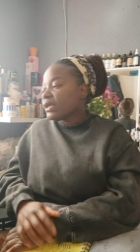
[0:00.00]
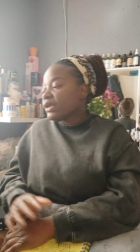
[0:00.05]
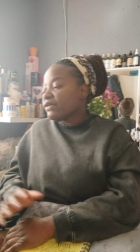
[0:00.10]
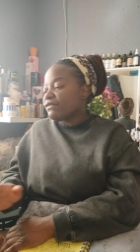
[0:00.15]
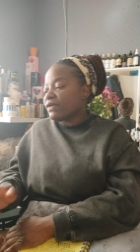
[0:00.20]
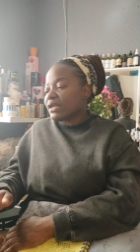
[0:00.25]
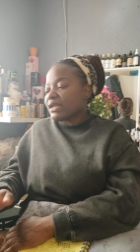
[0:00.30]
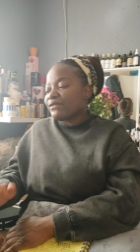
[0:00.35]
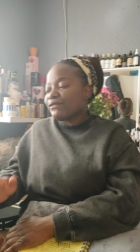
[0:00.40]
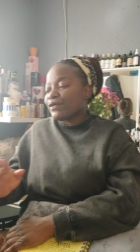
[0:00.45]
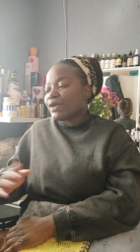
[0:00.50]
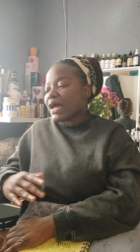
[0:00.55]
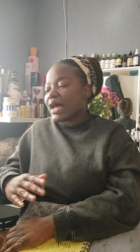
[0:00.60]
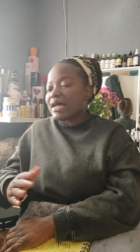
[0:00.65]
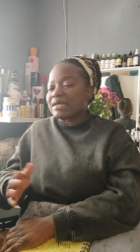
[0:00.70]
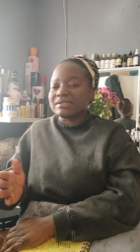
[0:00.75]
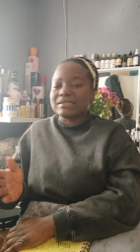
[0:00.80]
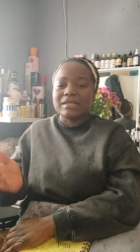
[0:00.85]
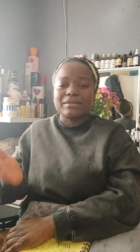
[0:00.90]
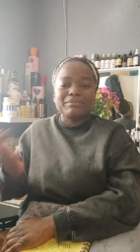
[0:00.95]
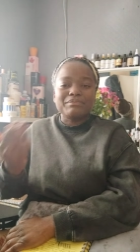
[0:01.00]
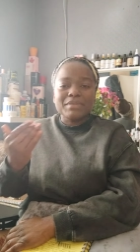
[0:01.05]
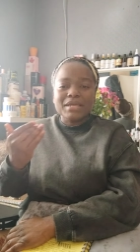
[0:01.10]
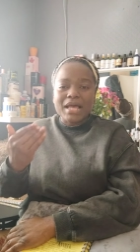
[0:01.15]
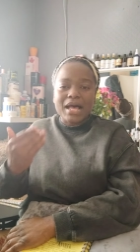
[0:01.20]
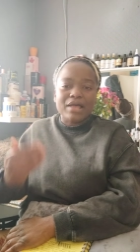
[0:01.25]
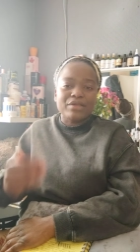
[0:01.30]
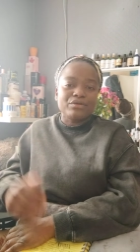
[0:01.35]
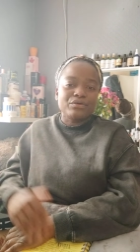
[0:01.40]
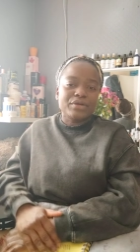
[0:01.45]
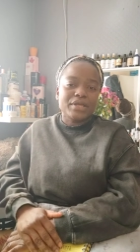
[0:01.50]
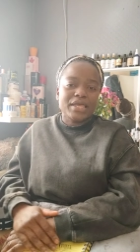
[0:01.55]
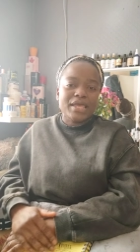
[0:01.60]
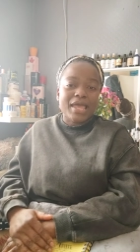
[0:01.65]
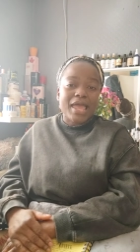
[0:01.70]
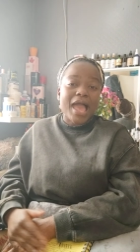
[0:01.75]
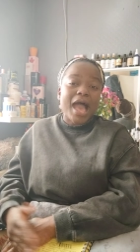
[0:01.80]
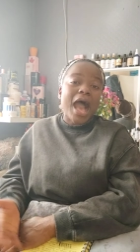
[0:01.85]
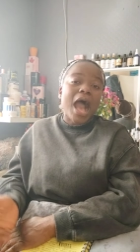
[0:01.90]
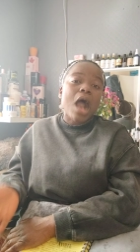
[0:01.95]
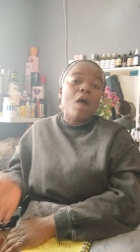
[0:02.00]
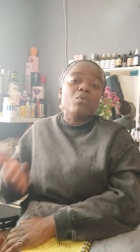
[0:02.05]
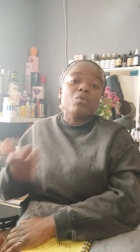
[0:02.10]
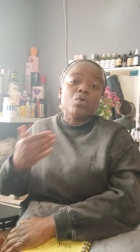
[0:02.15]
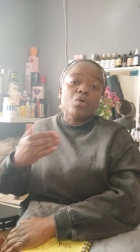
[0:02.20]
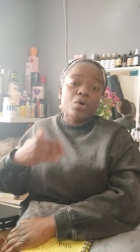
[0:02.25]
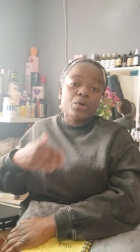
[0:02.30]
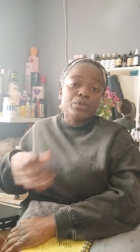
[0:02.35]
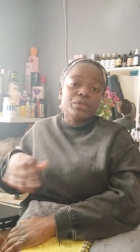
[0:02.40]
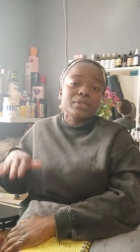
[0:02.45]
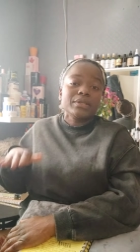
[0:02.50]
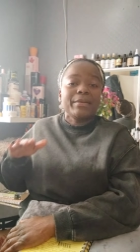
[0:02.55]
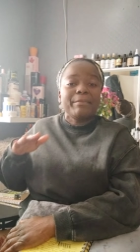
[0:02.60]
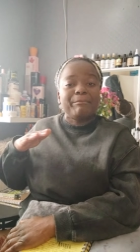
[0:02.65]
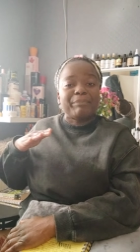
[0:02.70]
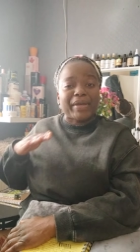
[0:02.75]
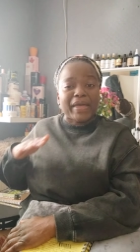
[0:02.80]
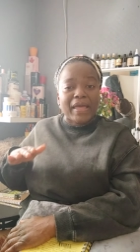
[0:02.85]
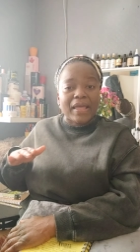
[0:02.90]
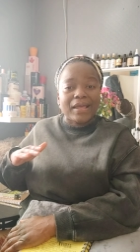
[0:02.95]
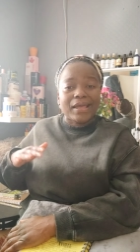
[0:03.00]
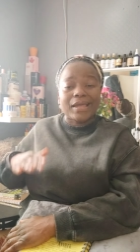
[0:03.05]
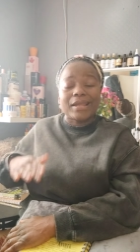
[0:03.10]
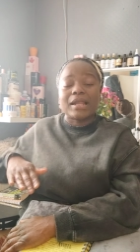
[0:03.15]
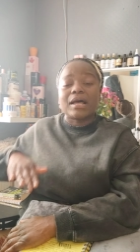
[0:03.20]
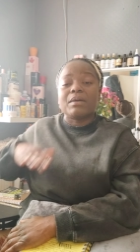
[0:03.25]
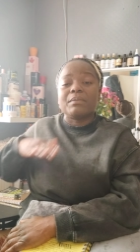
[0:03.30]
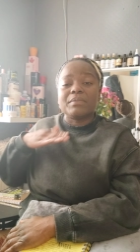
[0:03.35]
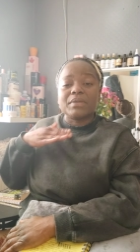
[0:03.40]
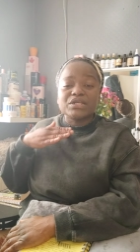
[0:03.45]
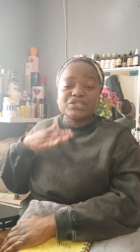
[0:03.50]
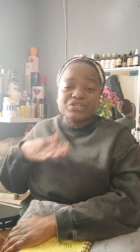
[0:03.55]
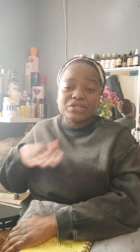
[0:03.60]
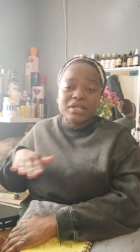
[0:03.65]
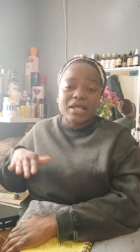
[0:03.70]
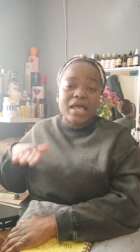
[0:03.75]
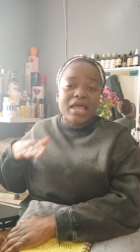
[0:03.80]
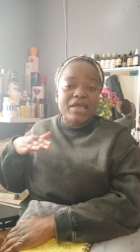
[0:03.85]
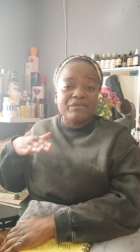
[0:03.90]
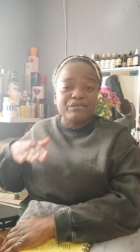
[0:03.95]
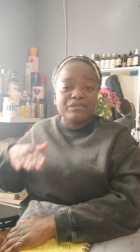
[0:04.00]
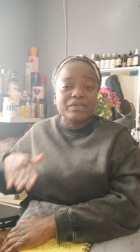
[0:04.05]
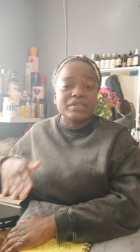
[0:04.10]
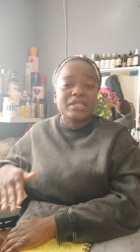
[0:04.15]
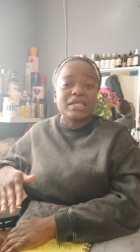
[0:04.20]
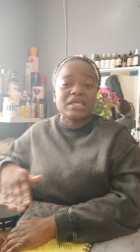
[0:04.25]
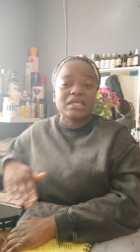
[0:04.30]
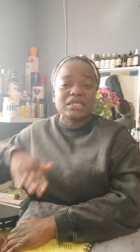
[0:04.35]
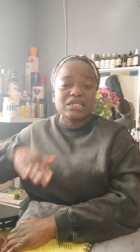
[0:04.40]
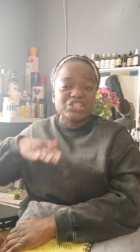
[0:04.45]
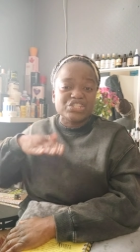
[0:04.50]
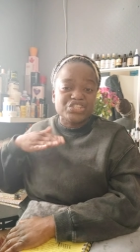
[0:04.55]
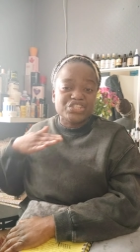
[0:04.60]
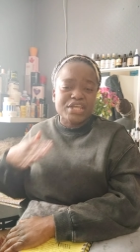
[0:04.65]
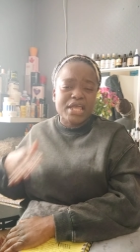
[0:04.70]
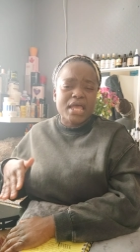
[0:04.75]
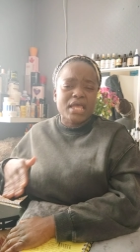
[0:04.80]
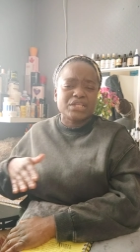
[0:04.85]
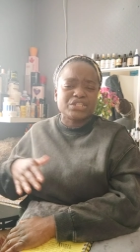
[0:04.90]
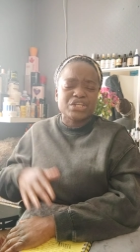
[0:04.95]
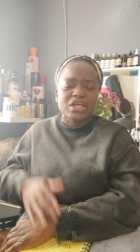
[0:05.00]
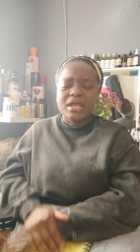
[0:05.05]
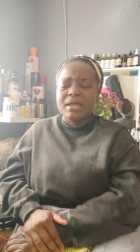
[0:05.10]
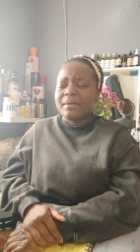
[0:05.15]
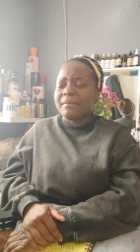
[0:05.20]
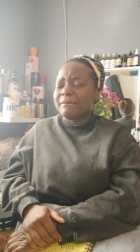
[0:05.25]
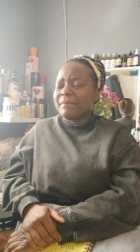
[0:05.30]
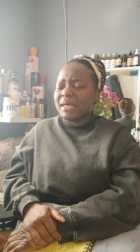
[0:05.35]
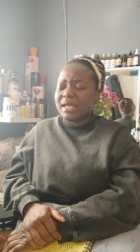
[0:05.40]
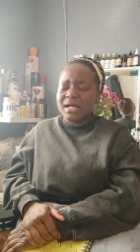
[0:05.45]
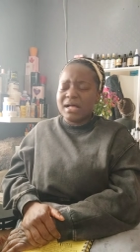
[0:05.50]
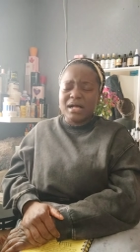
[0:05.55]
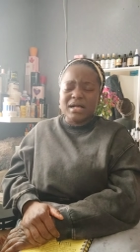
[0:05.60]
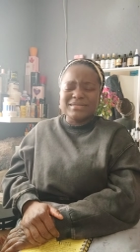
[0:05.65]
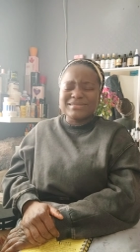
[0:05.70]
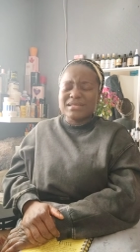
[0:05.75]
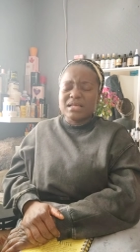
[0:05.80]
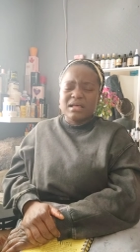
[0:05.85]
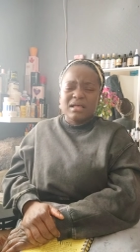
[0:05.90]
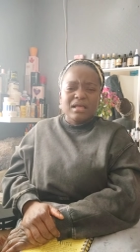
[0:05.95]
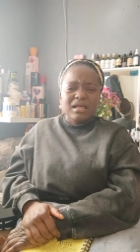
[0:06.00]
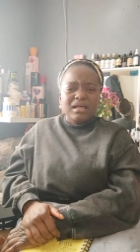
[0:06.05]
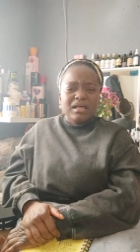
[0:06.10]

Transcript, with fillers: Even if he has it, me, I don't care. I will go to the bank and I'll make sure that everything is changed. Because